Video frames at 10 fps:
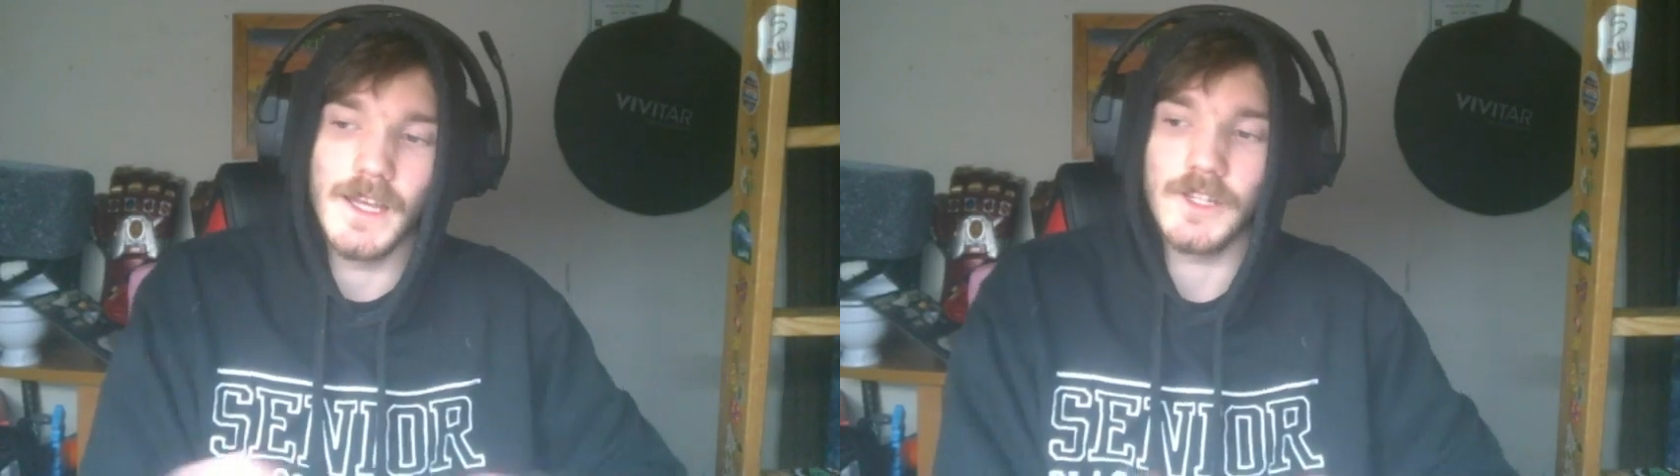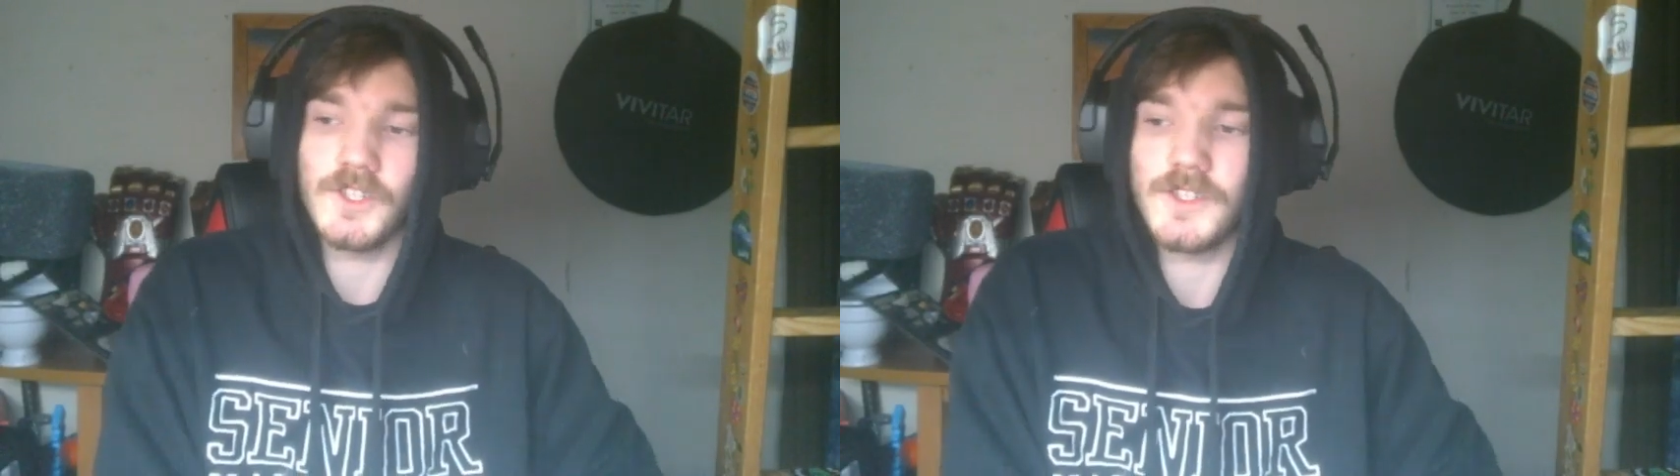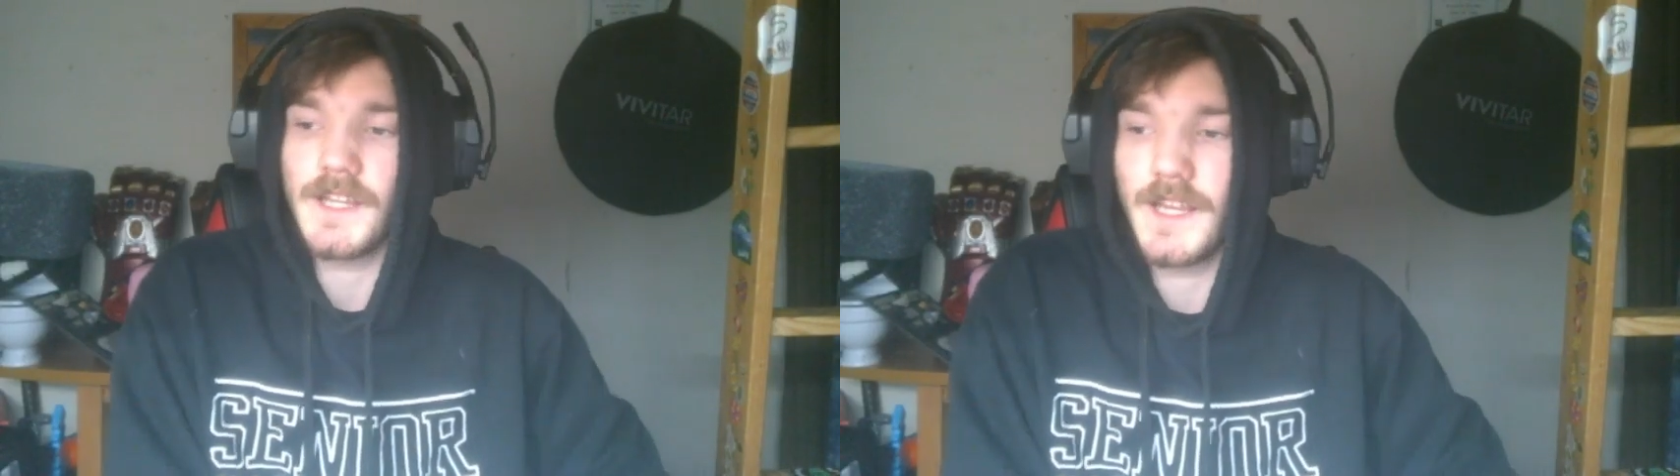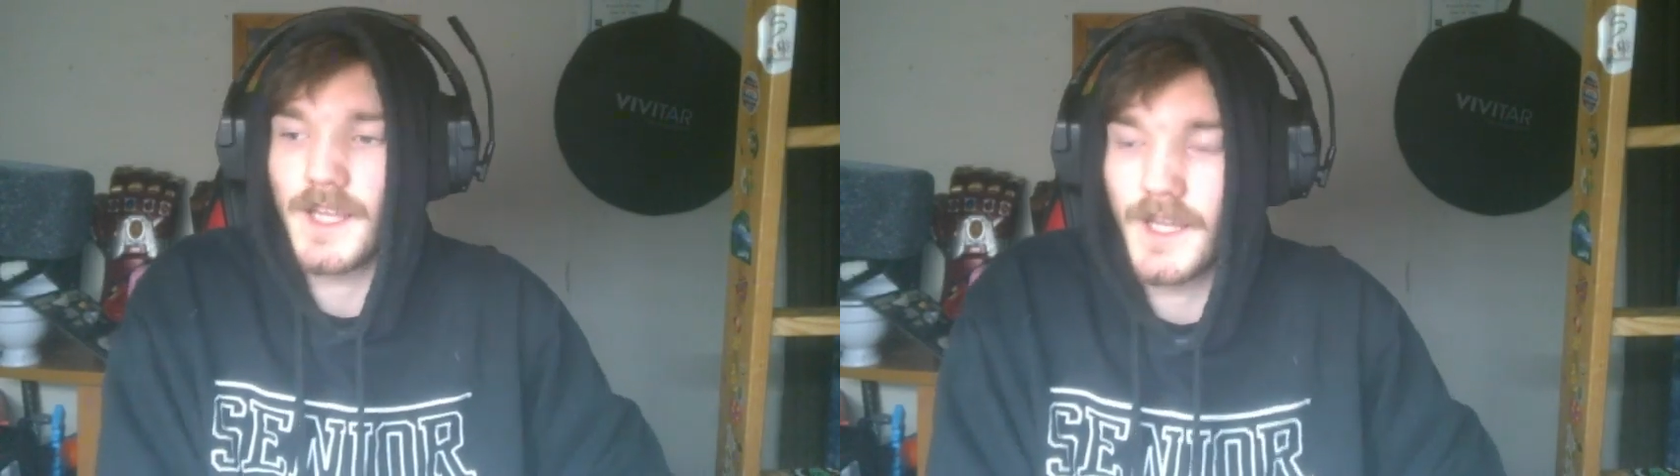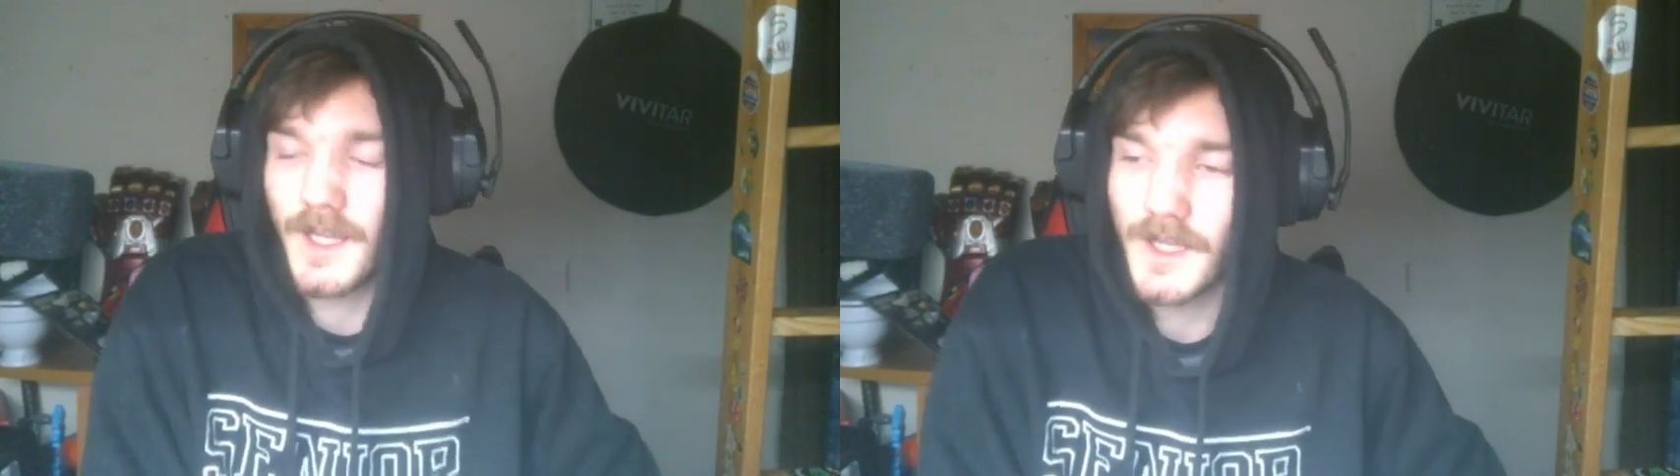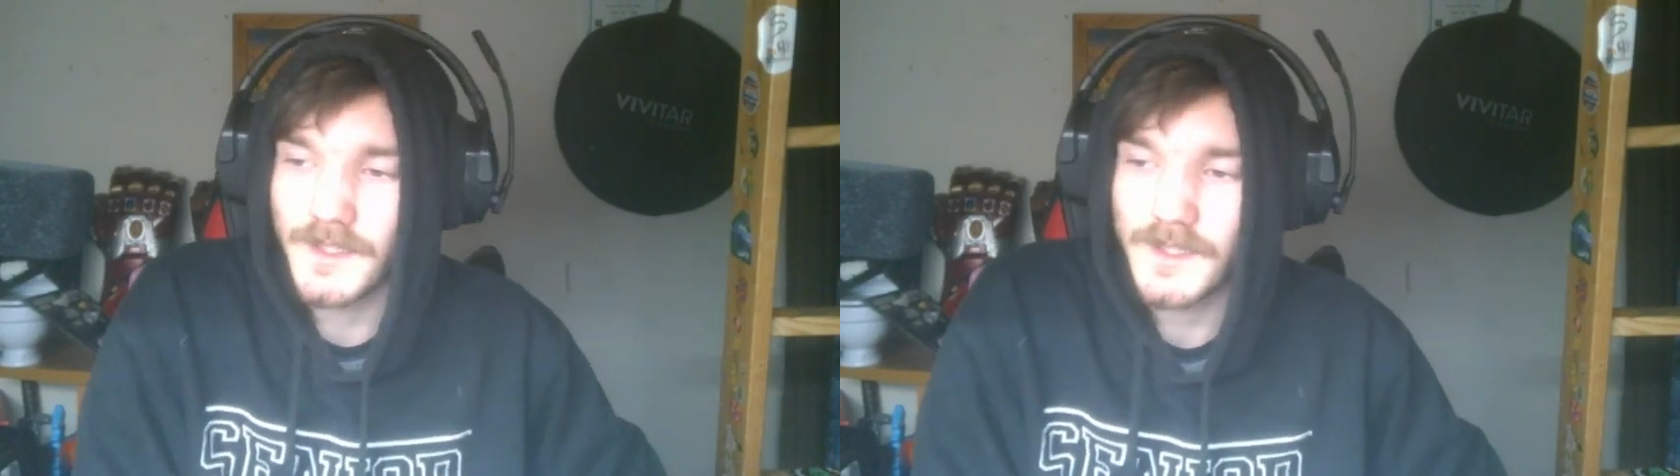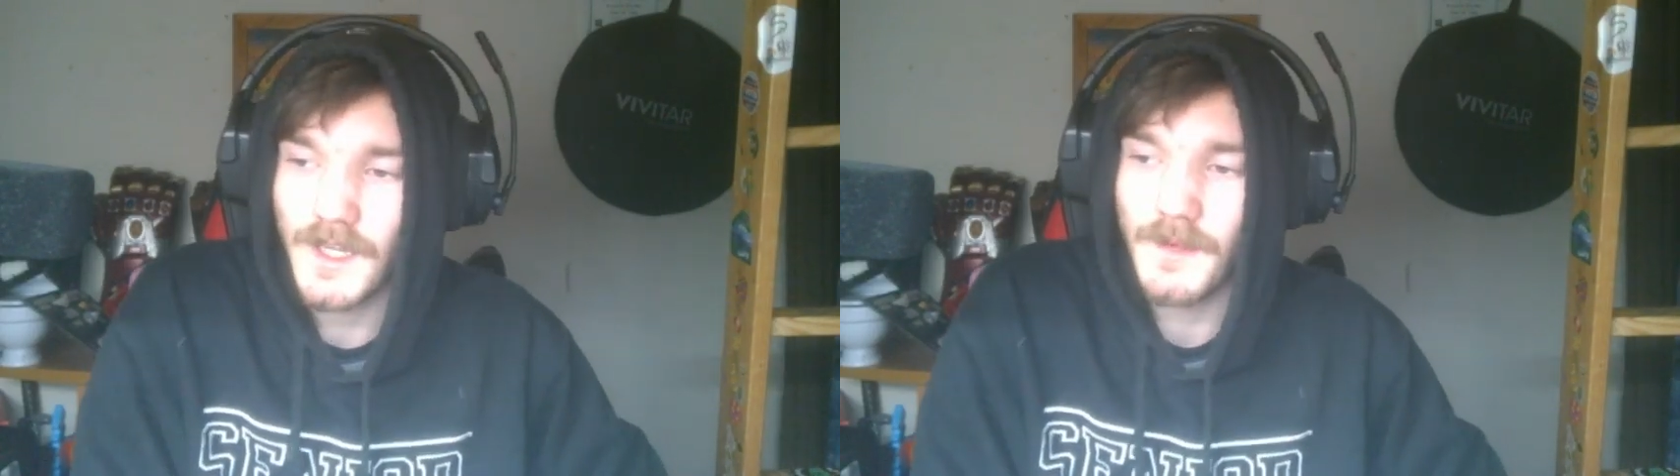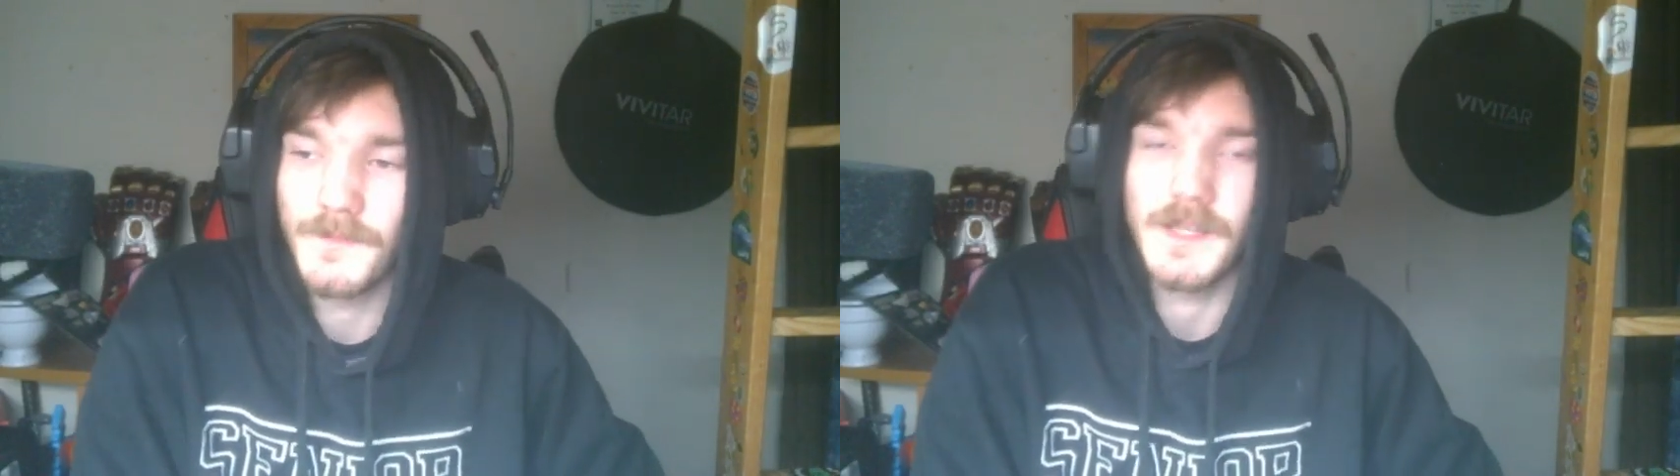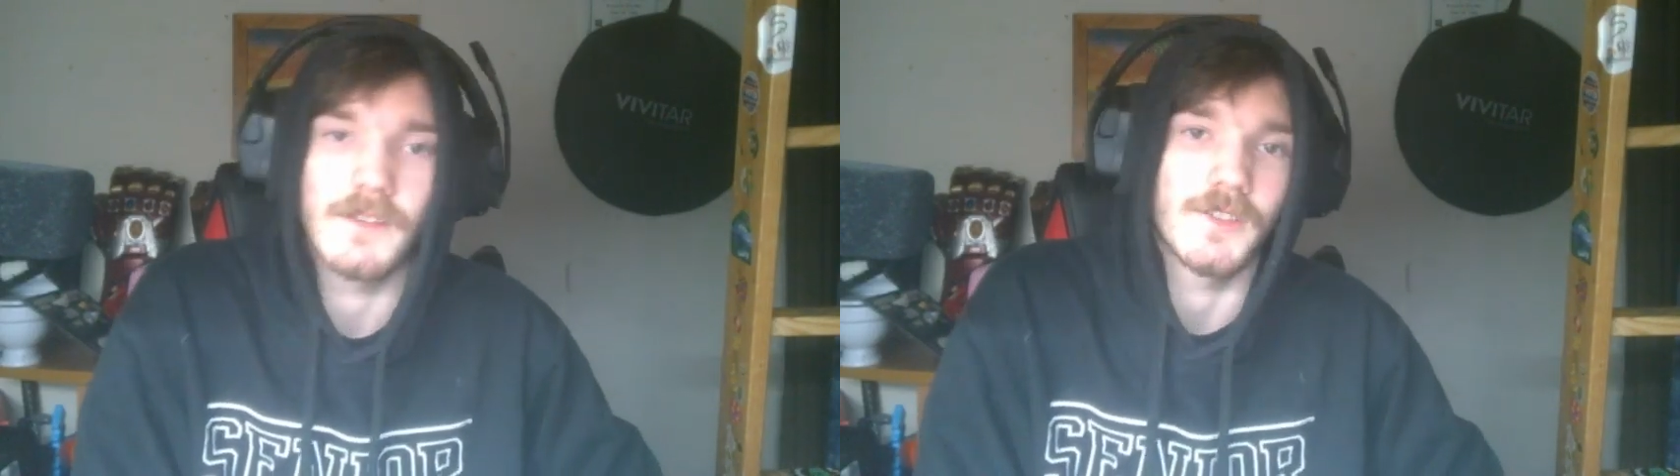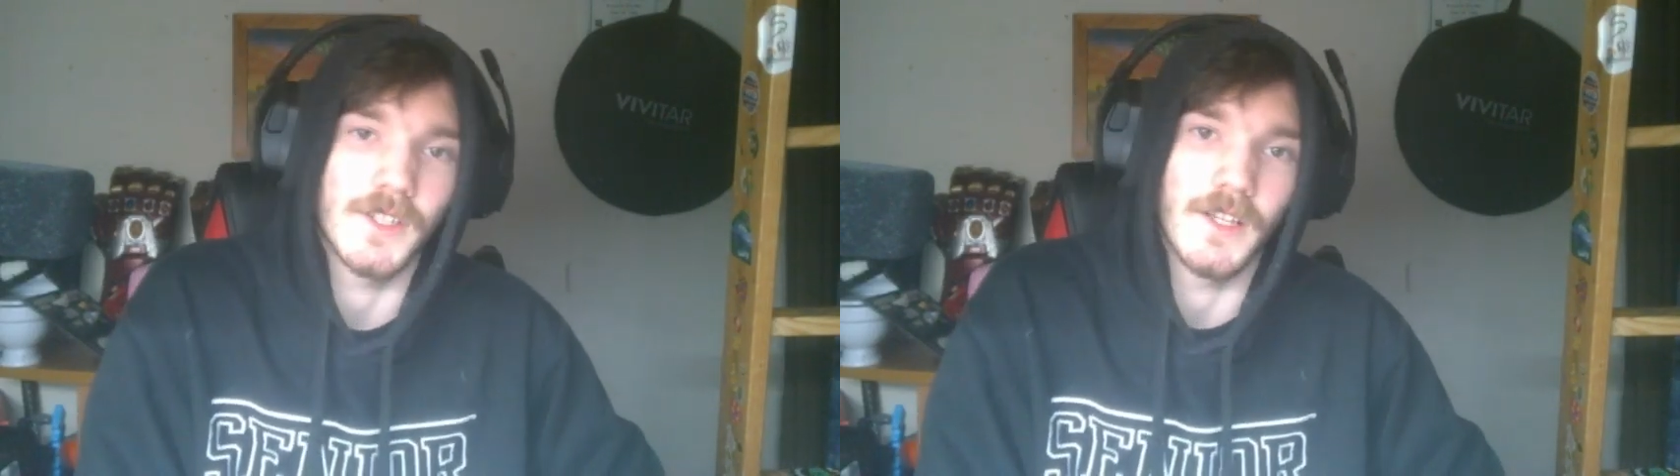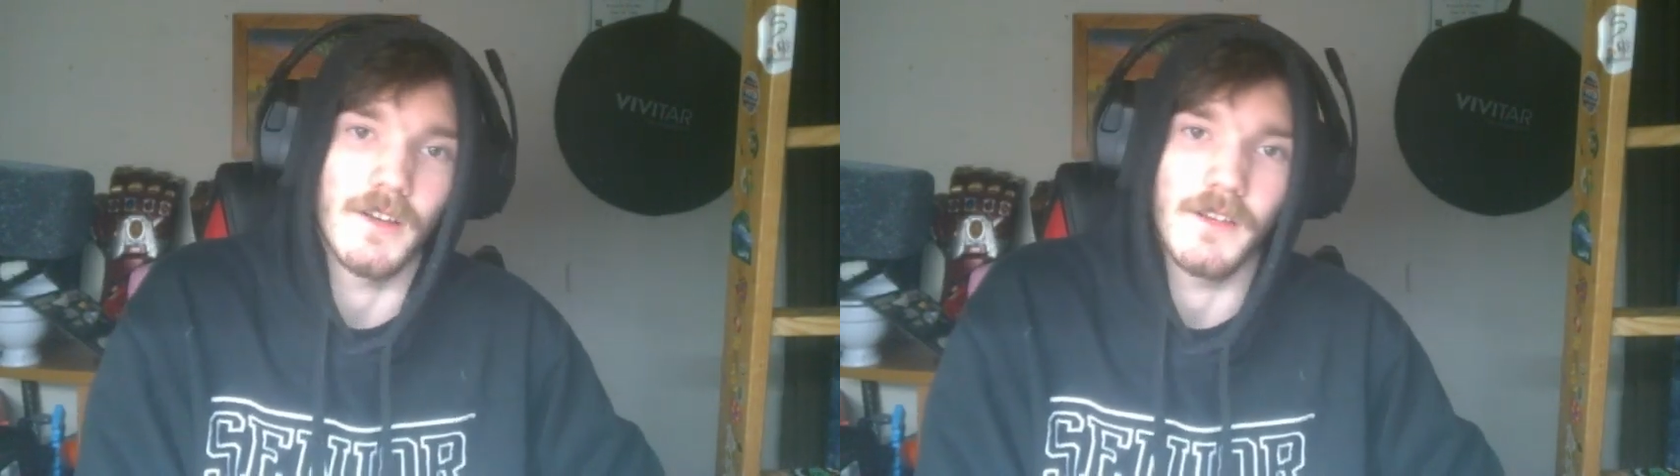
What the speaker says: just say some years ago,